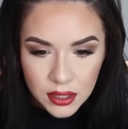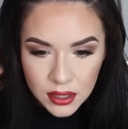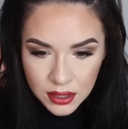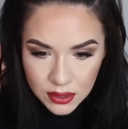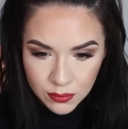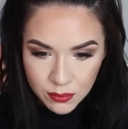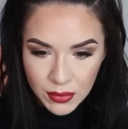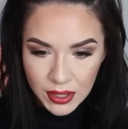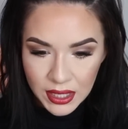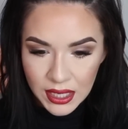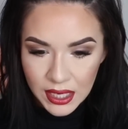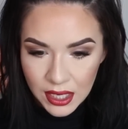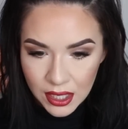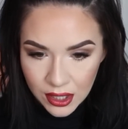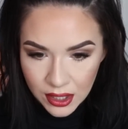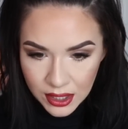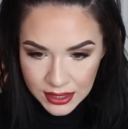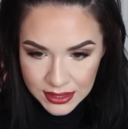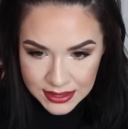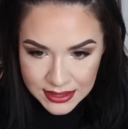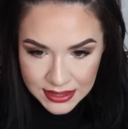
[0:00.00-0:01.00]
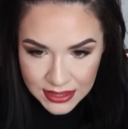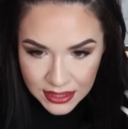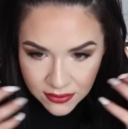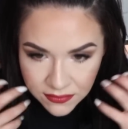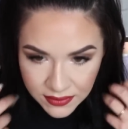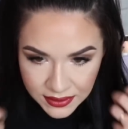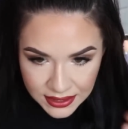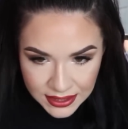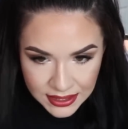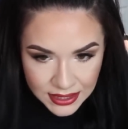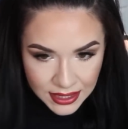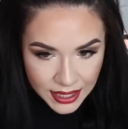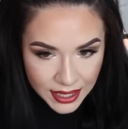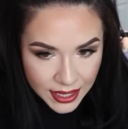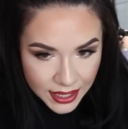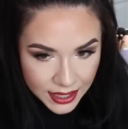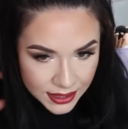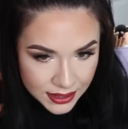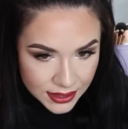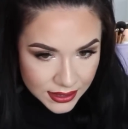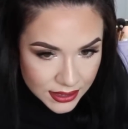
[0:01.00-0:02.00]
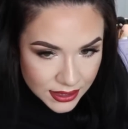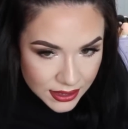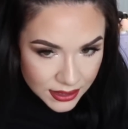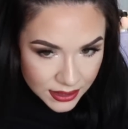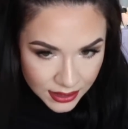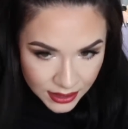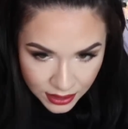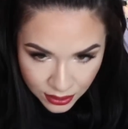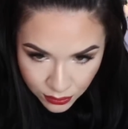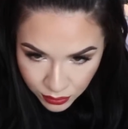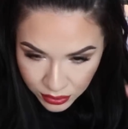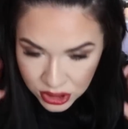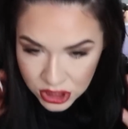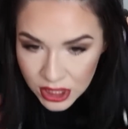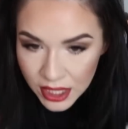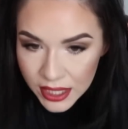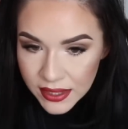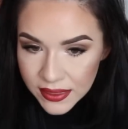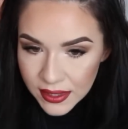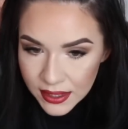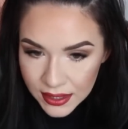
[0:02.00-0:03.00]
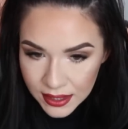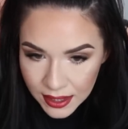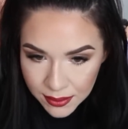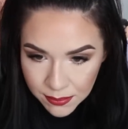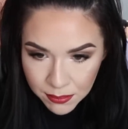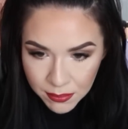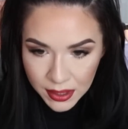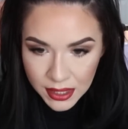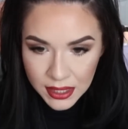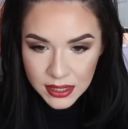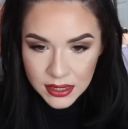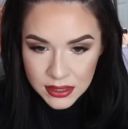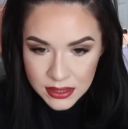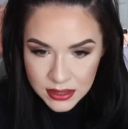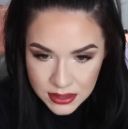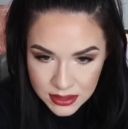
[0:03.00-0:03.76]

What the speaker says: of my hair and see if I need to add anything, which I think I might.